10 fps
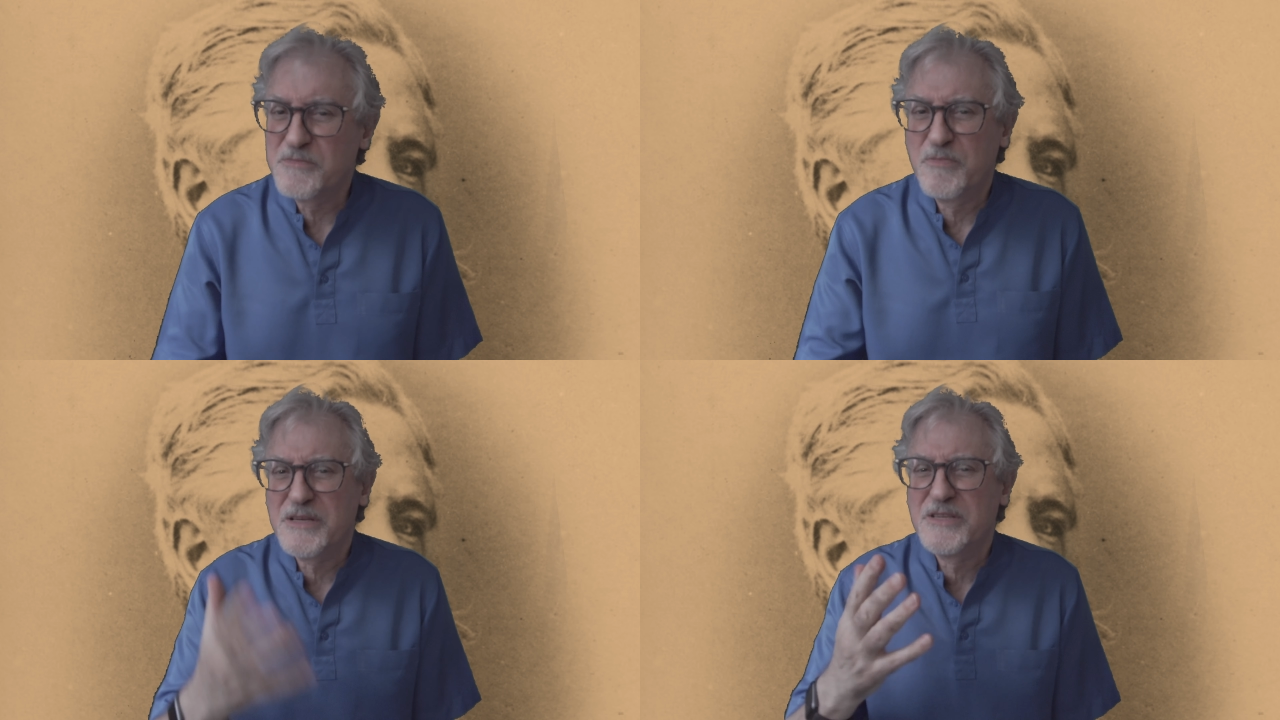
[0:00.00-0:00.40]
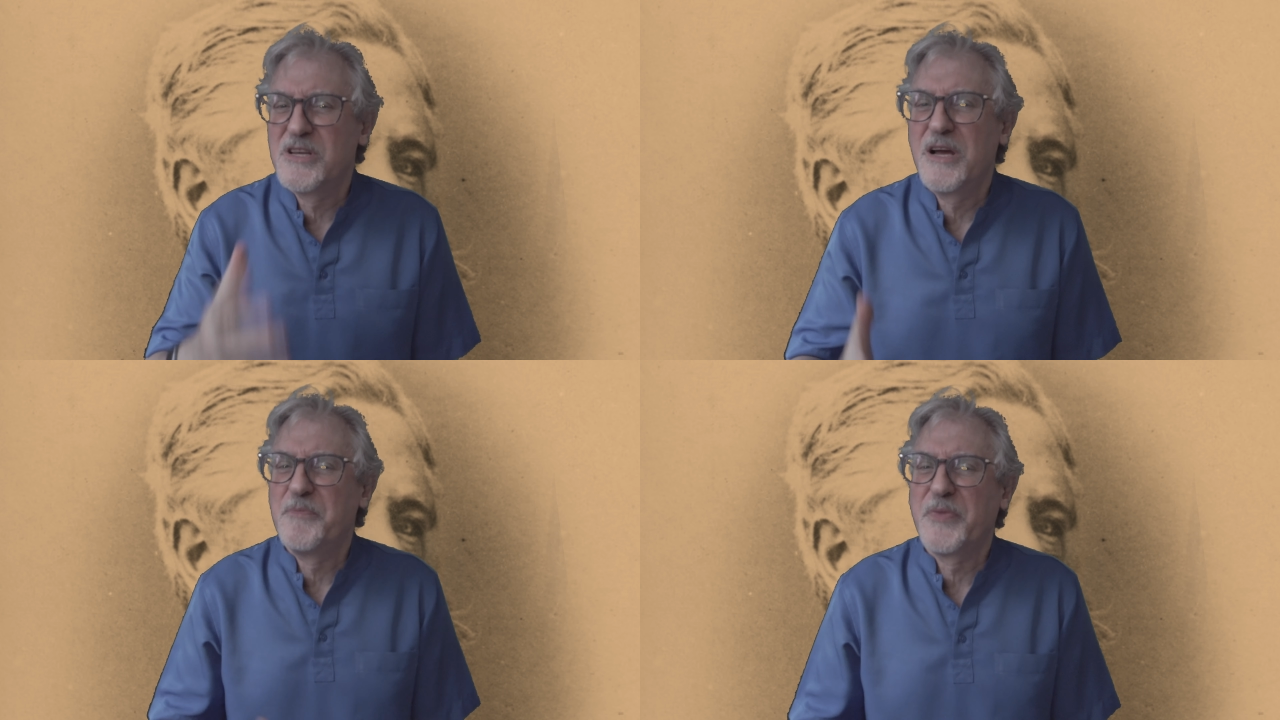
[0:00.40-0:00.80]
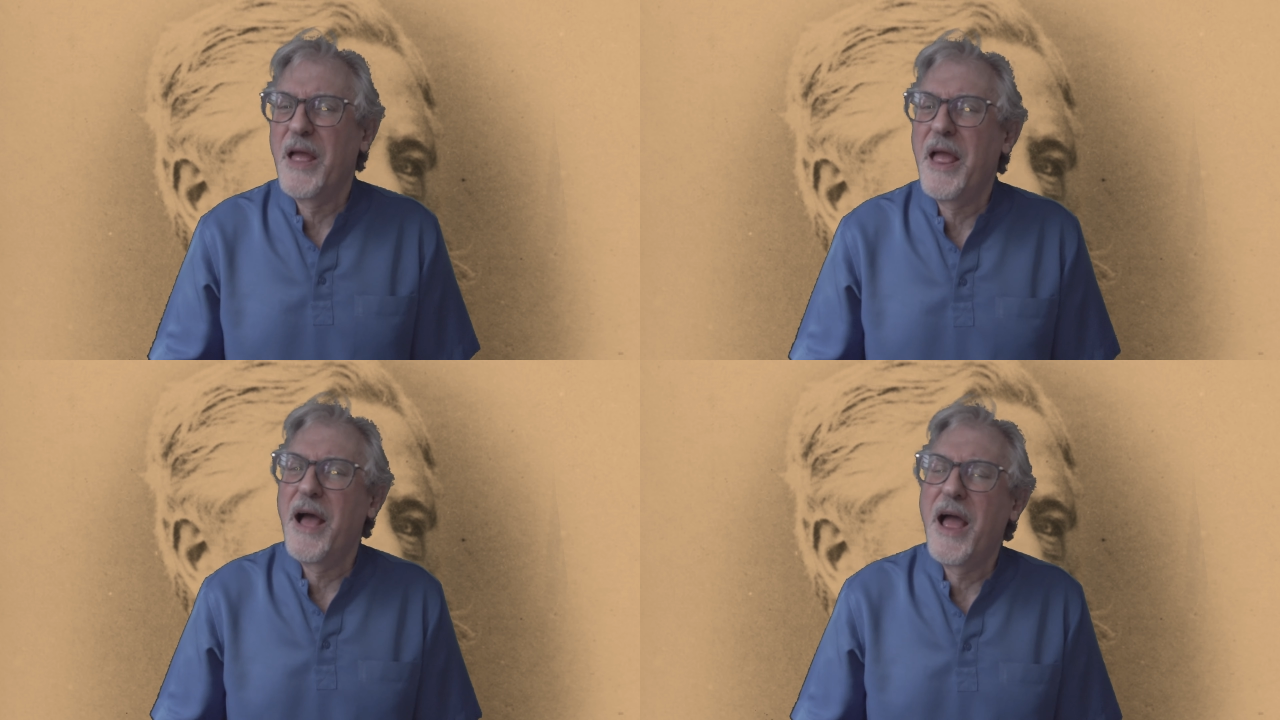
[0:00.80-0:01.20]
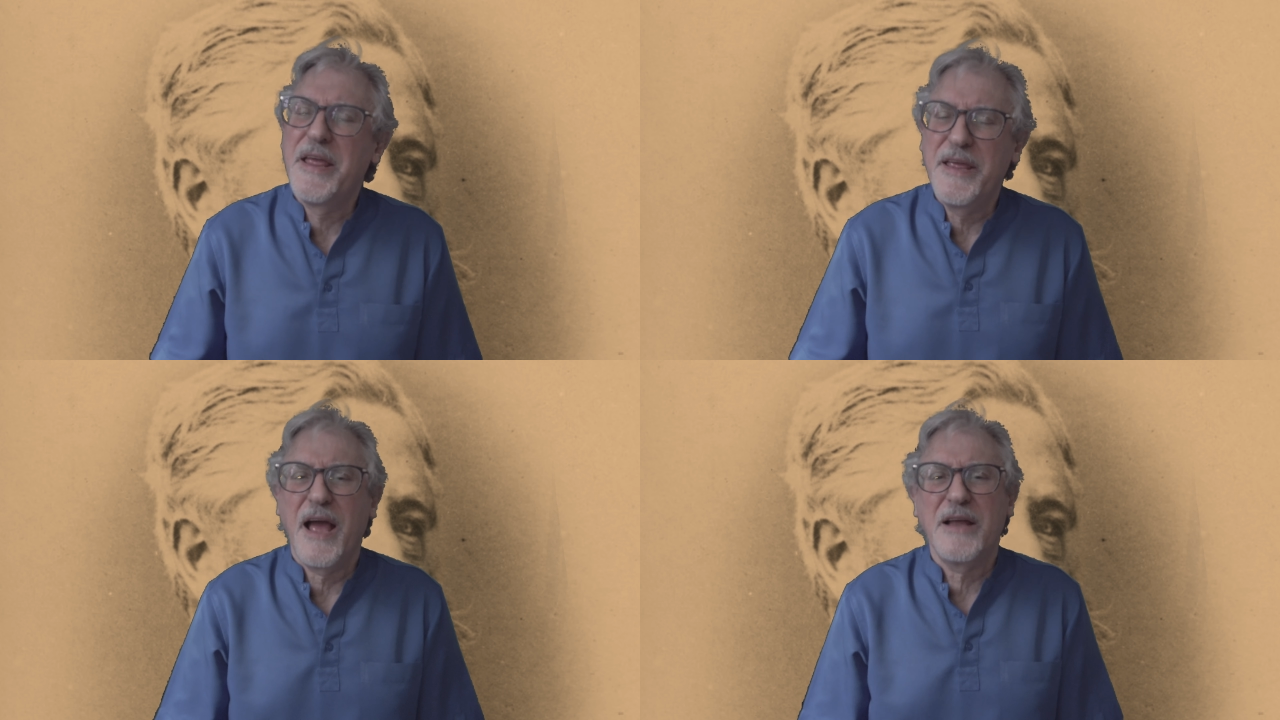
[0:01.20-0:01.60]
But um, he,
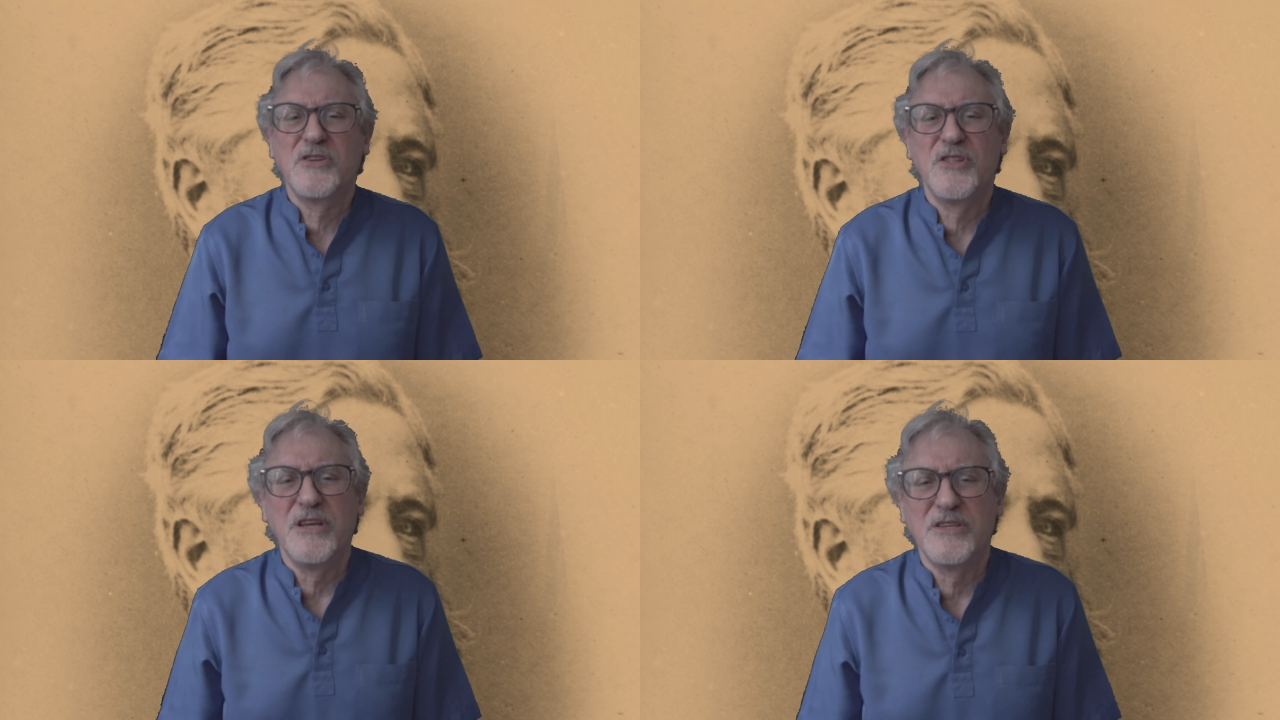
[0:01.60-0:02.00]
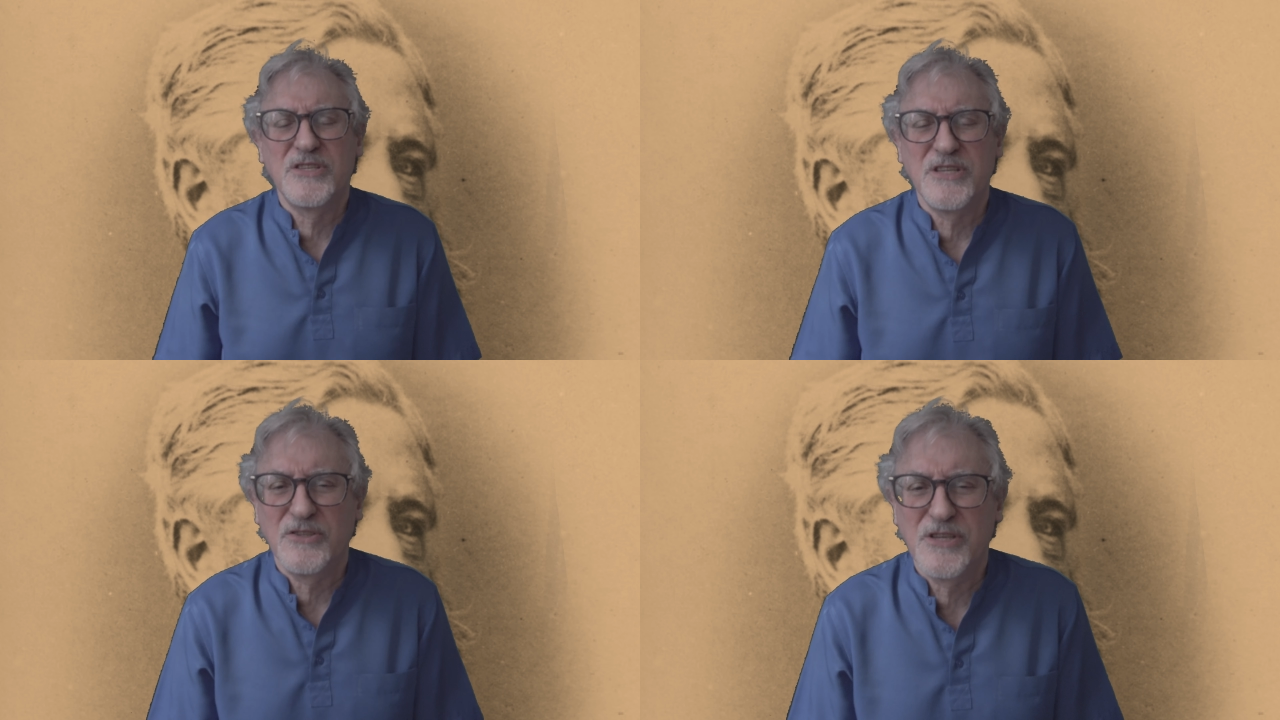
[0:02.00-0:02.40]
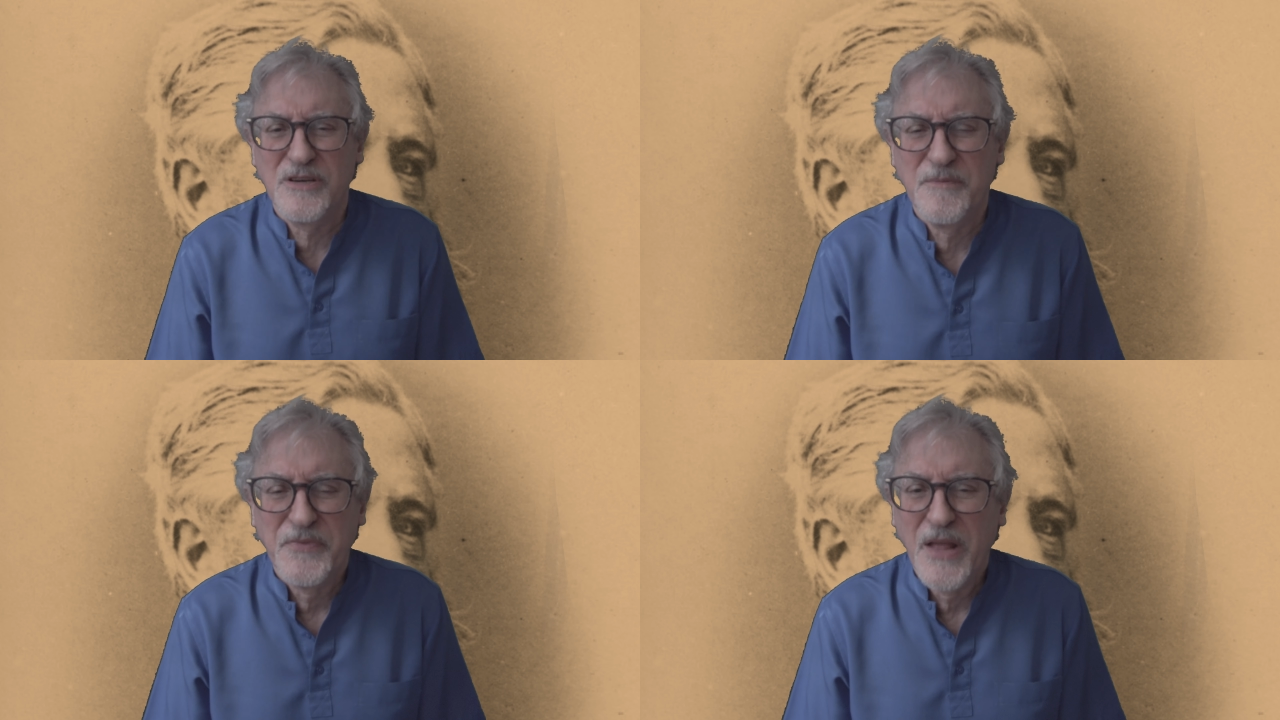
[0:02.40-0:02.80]
he, had the Sultan